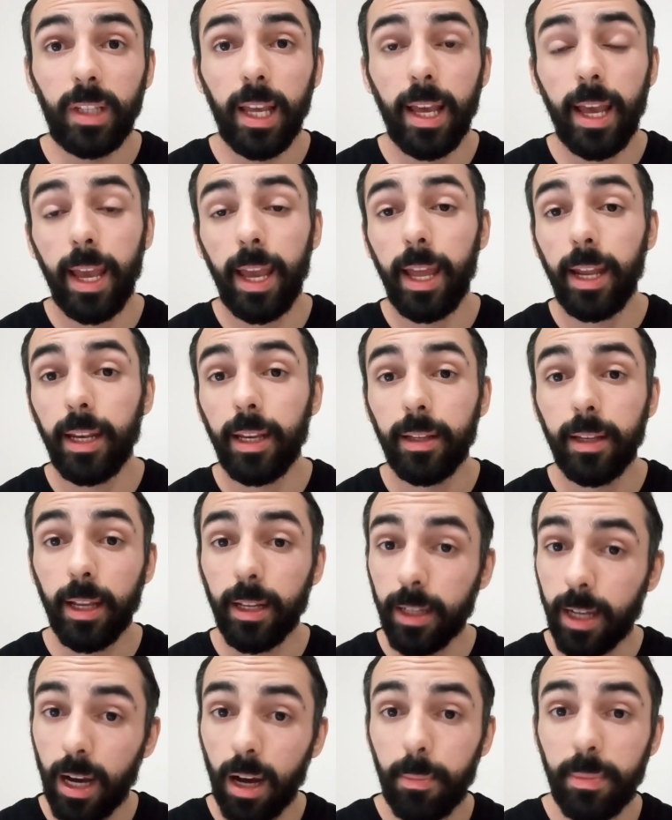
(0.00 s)

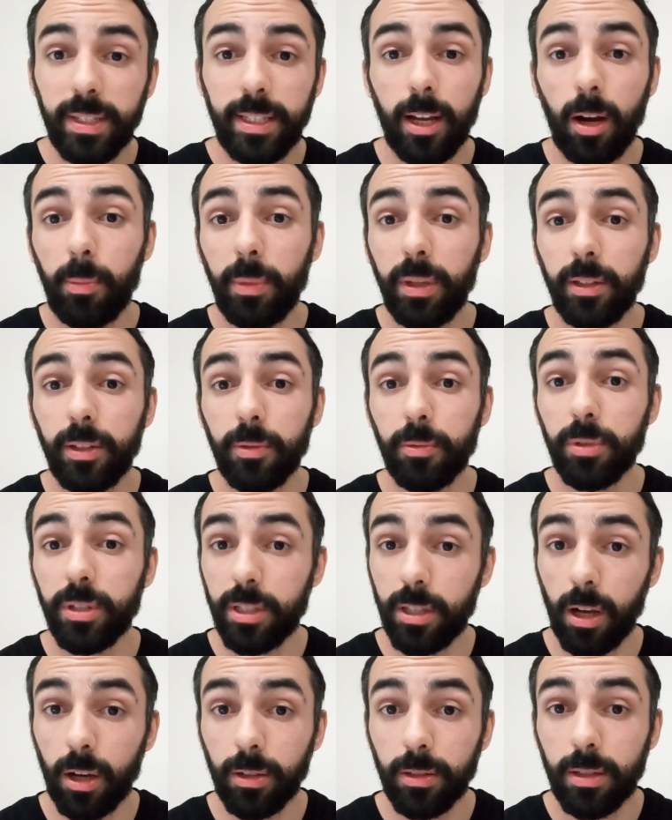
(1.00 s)
and come and tell me the
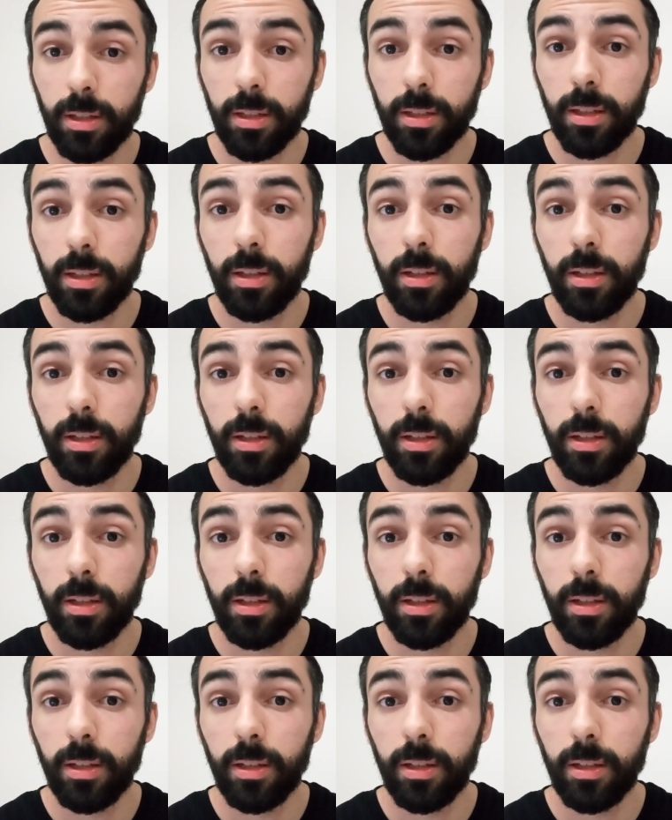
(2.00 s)
results.